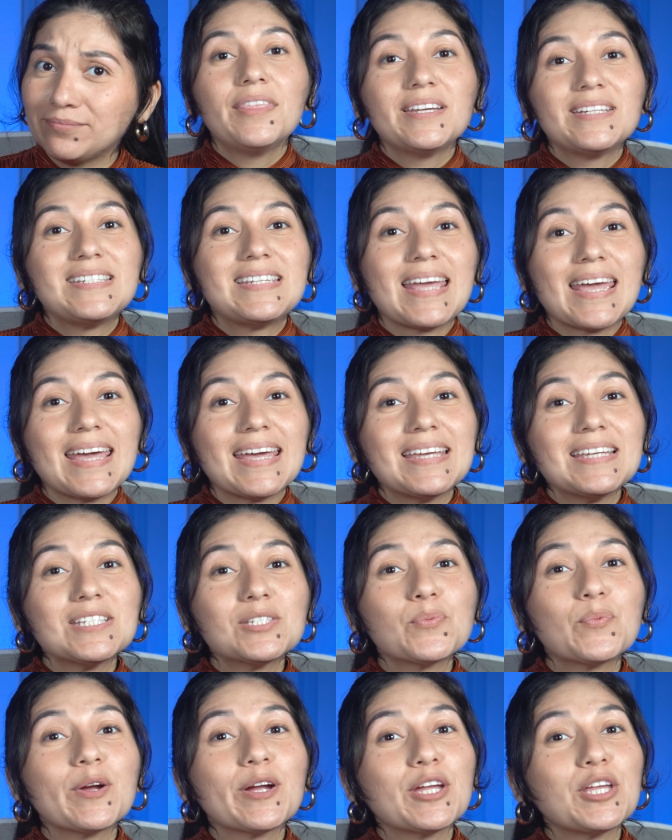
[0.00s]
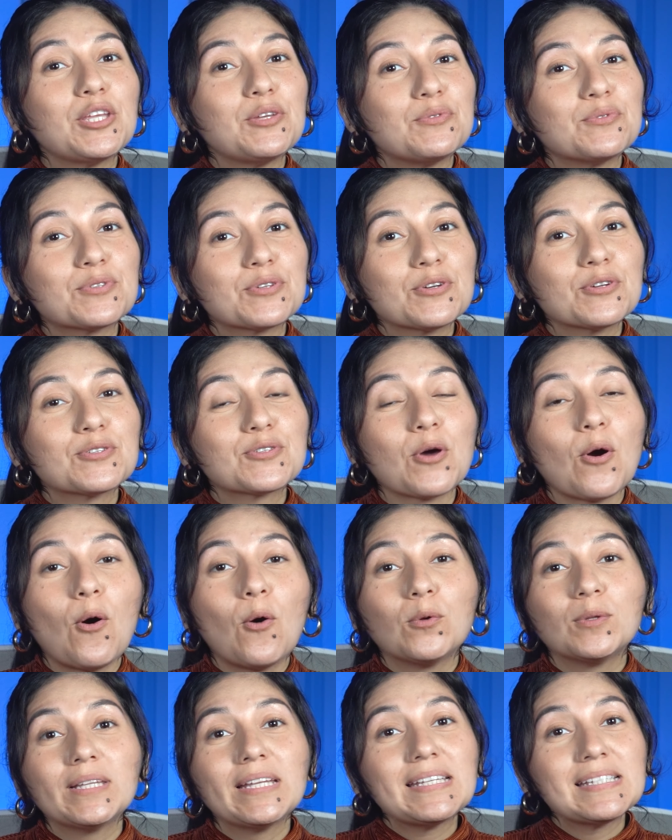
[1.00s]
The days where users
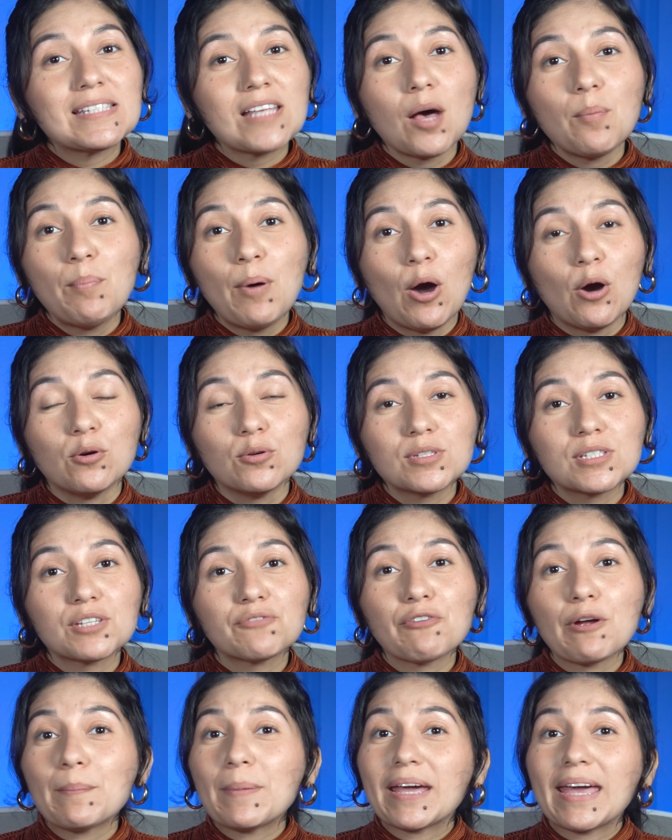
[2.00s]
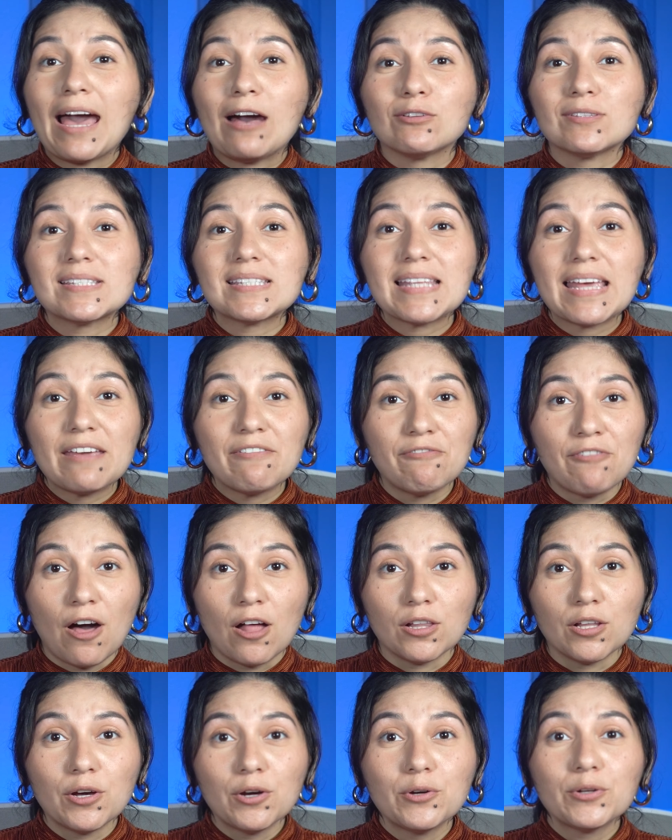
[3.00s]
only saw posts from accounts they
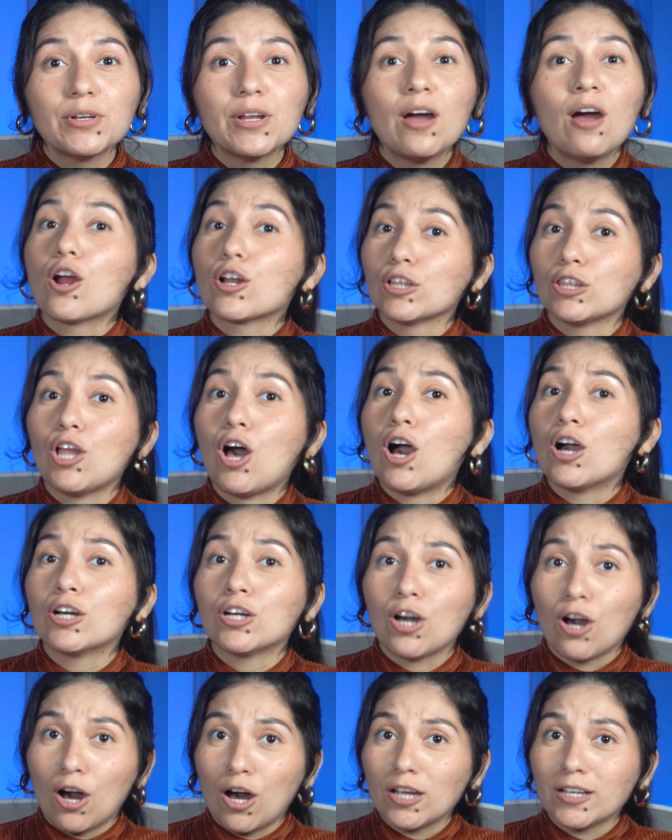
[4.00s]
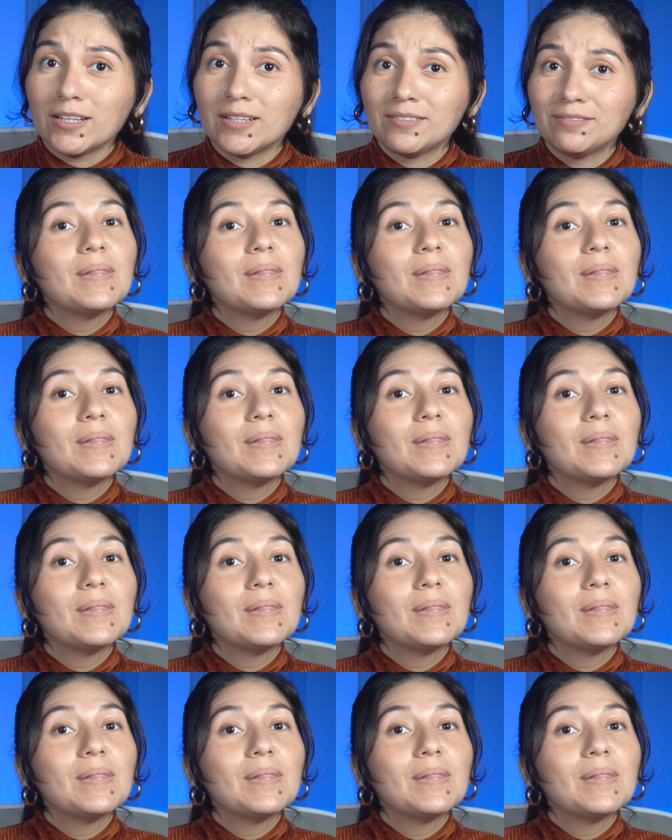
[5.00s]
followed are long gone.